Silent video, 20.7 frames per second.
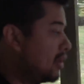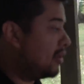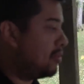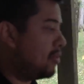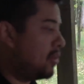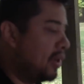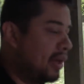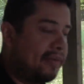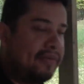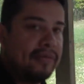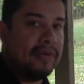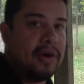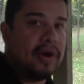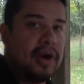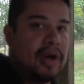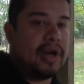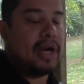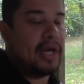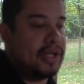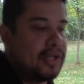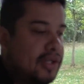they're pretty
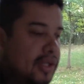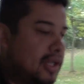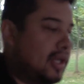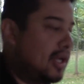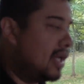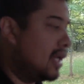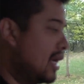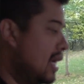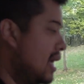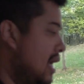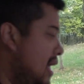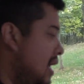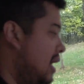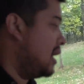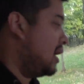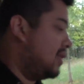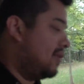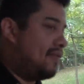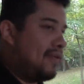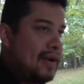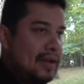far, actually.
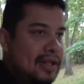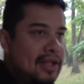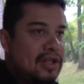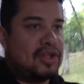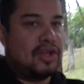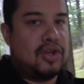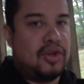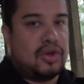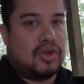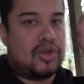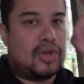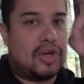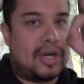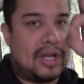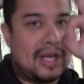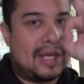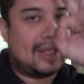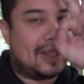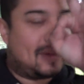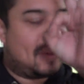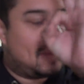And the fact that you're trying to
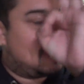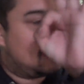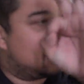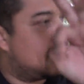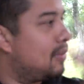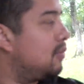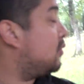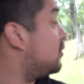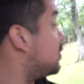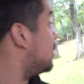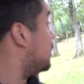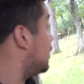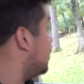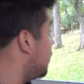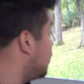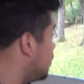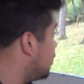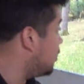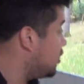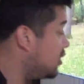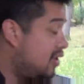hit them with a
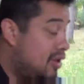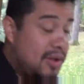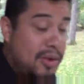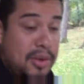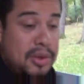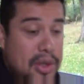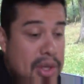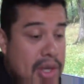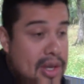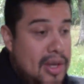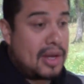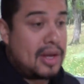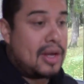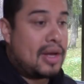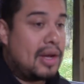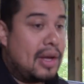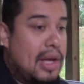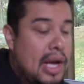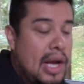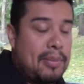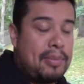little
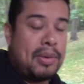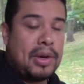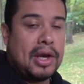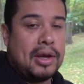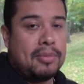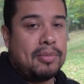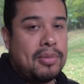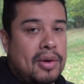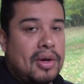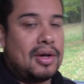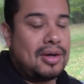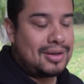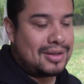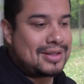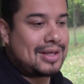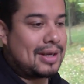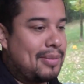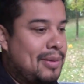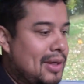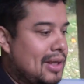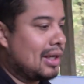uh, paintball, it's
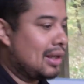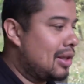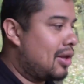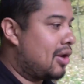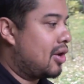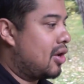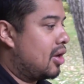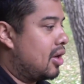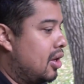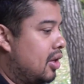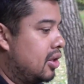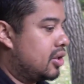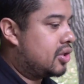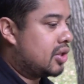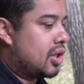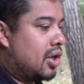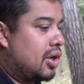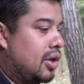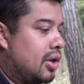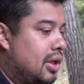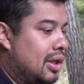gonna make it a lot harder.
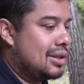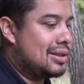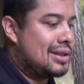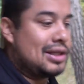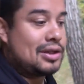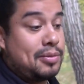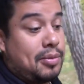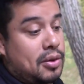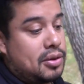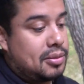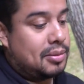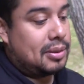So it's not supposed